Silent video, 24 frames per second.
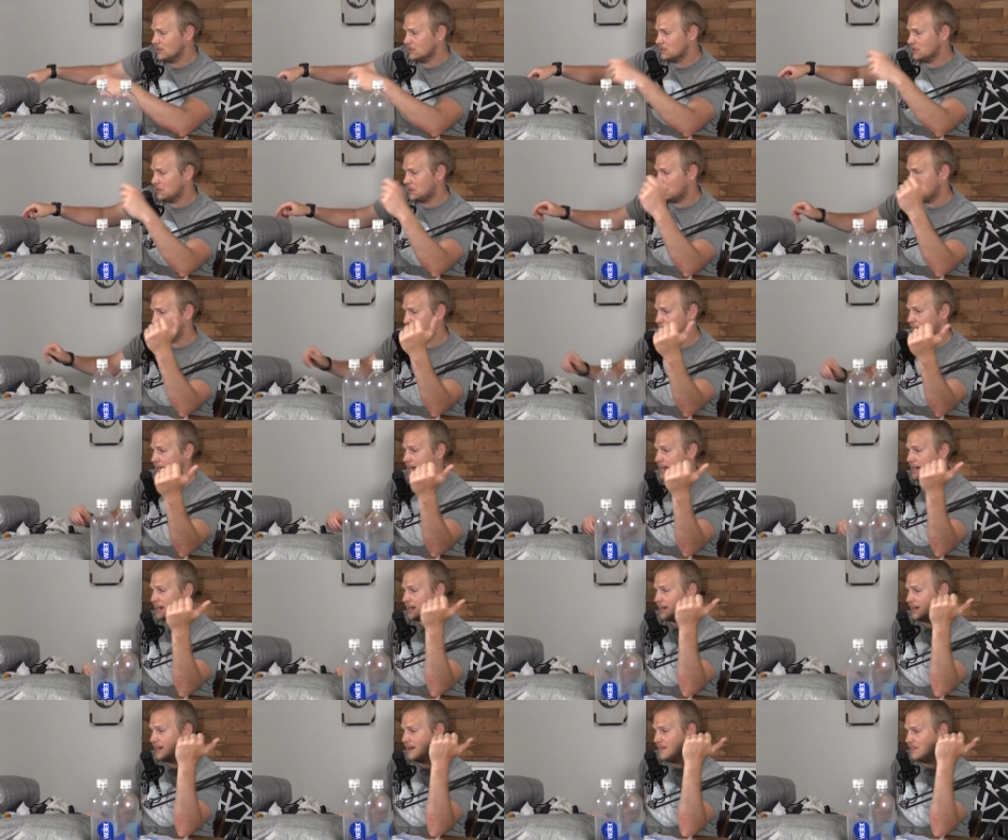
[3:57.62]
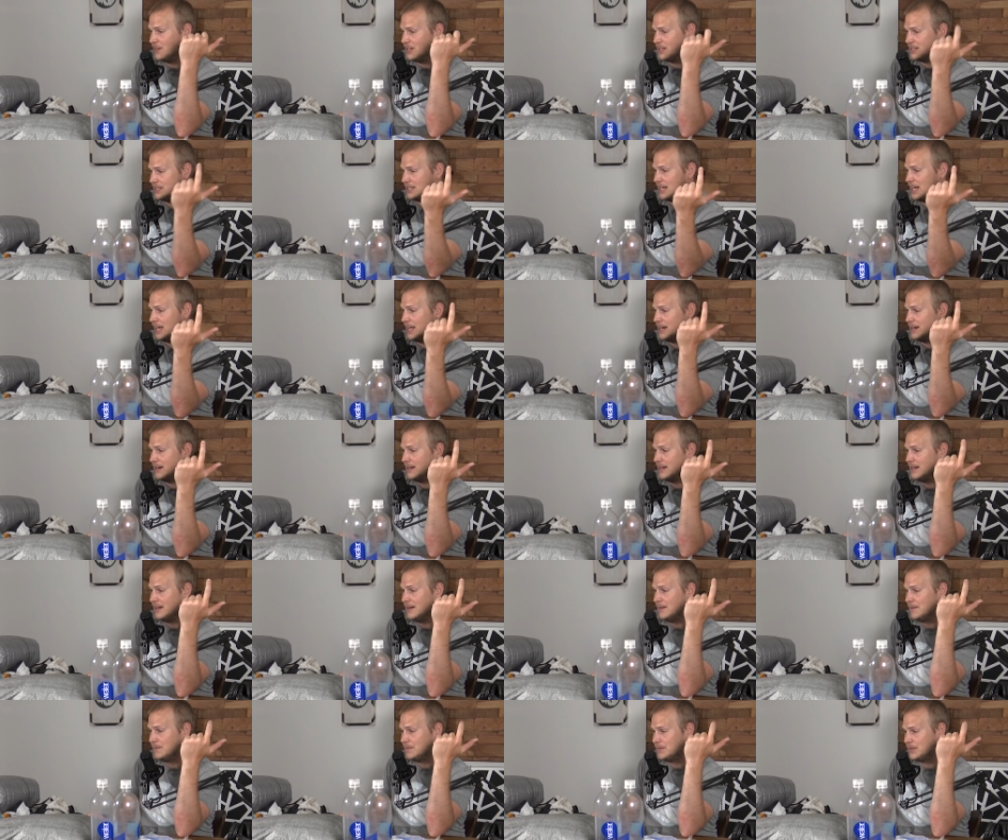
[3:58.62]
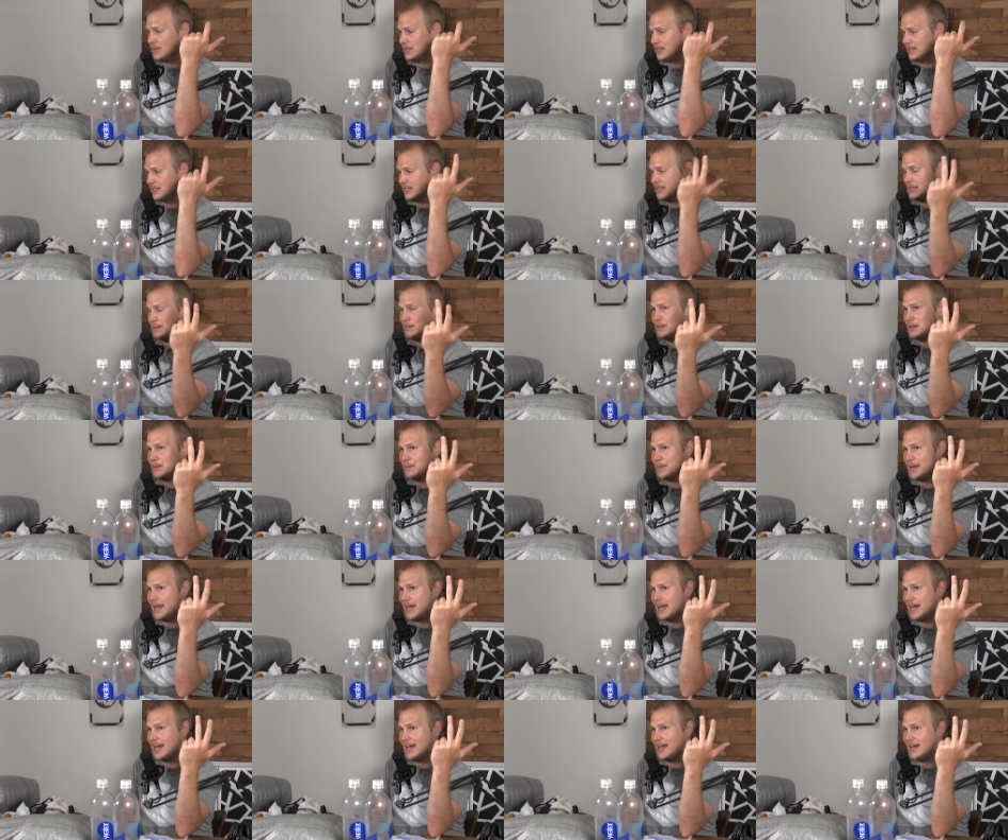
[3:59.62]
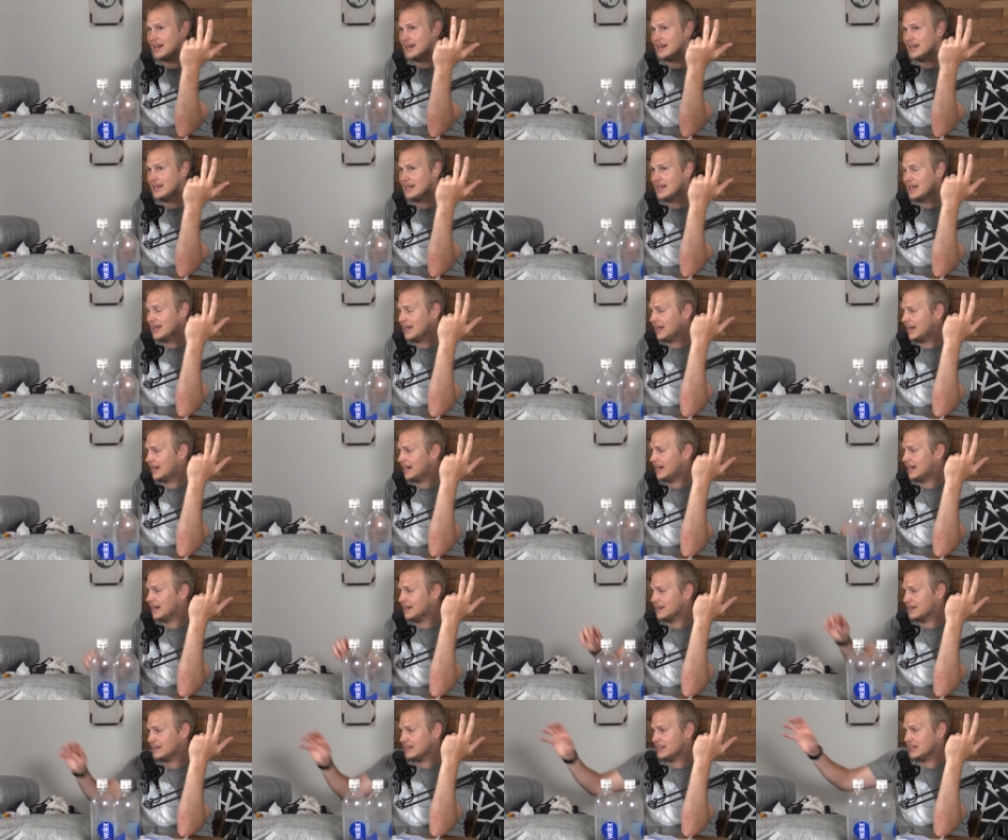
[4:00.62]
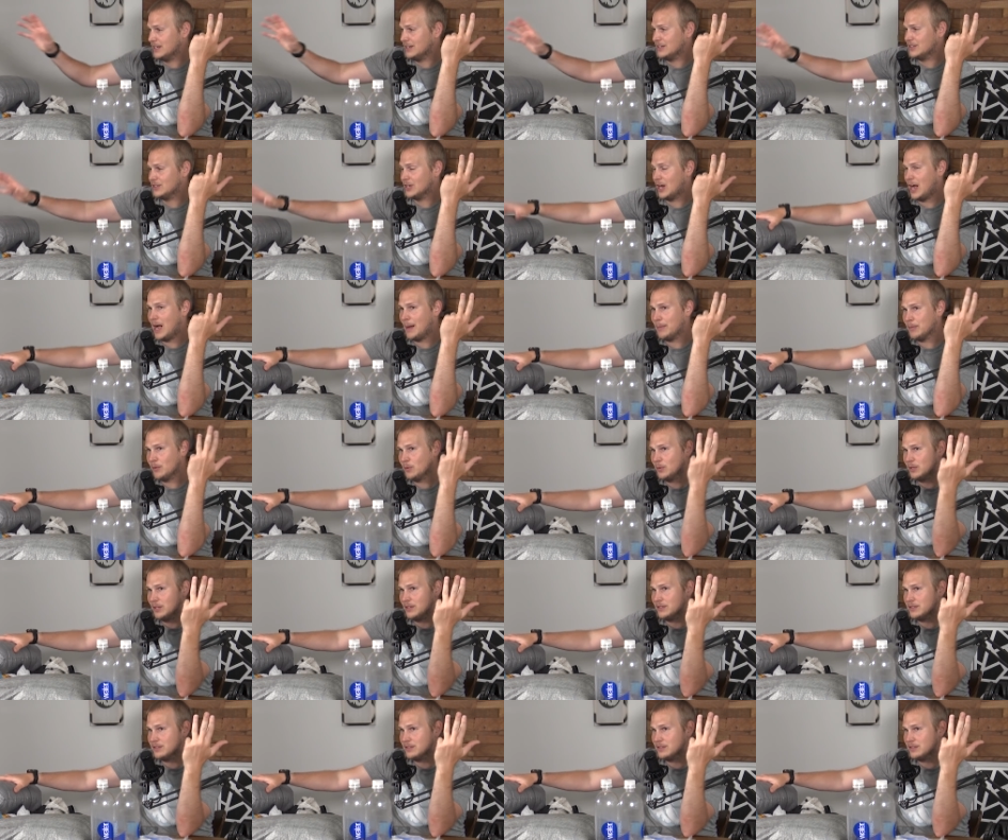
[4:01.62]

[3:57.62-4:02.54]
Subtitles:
so the pack, the tent, the sleeping pad, and the top quilt,